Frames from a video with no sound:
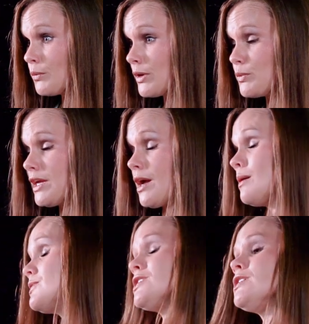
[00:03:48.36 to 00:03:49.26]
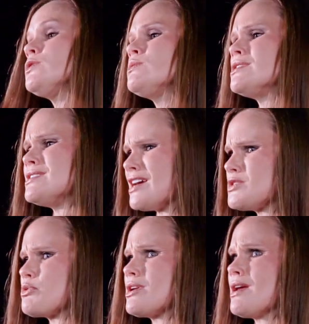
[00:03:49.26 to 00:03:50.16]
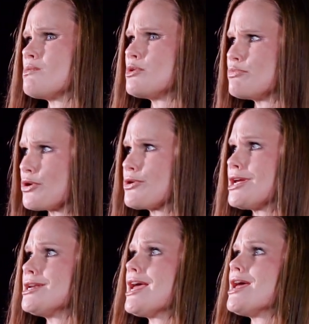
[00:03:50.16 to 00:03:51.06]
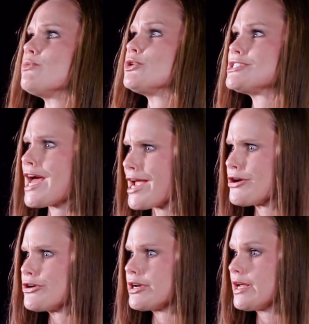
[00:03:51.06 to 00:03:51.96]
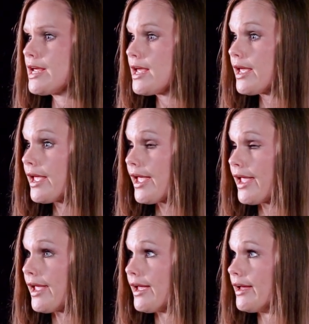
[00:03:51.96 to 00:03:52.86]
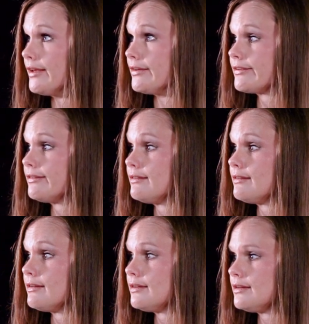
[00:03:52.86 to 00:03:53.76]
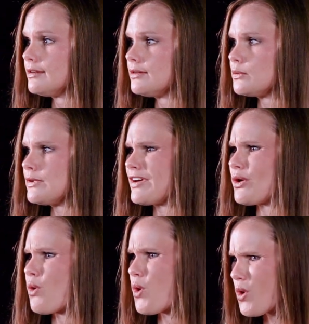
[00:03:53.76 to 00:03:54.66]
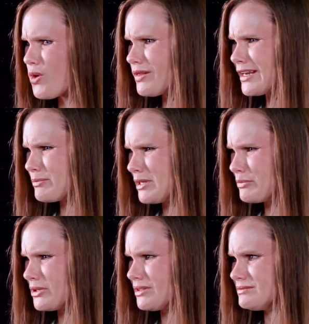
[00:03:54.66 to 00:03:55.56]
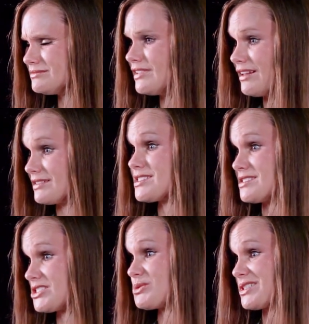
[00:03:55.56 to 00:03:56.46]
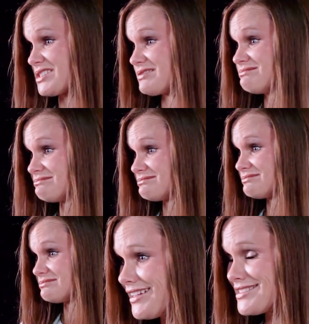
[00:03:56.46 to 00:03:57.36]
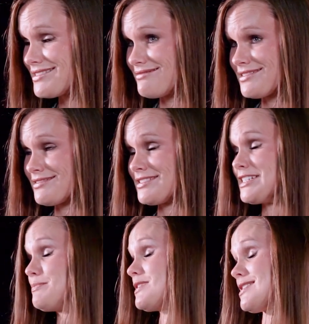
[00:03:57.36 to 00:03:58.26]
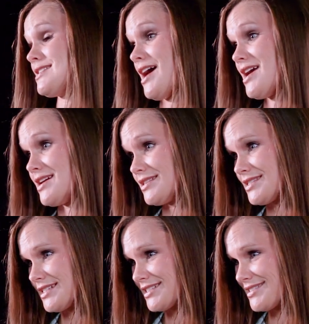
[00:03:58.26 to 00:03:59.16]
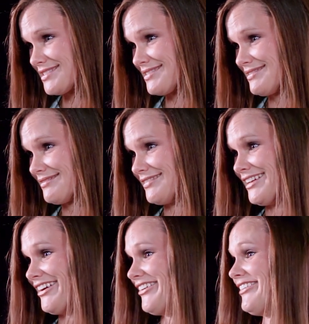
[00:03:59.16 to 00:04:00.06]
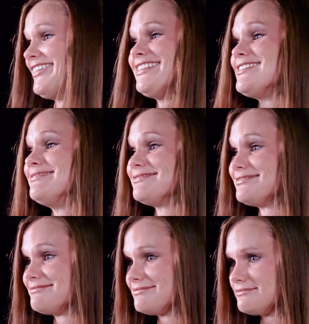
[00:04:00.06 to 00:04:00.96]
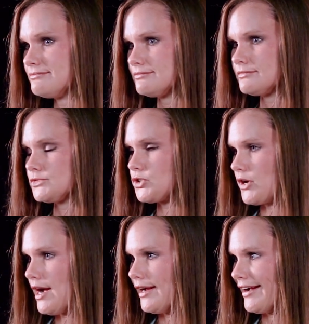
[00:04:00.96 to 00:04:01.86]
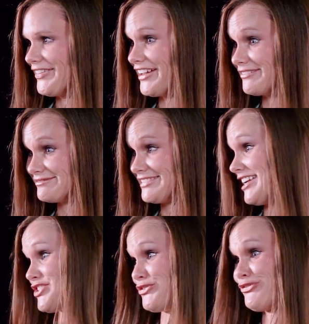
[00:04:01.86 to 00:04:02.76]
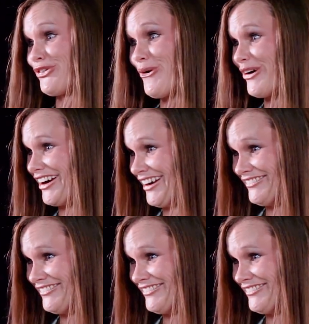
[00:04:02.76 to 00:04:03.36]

When we come to you, we're desperate and we're broken and we're tired and we've had a whole lot of people not listen to us. It's sleepless nights. It's, you know, crying on the kitchen floor.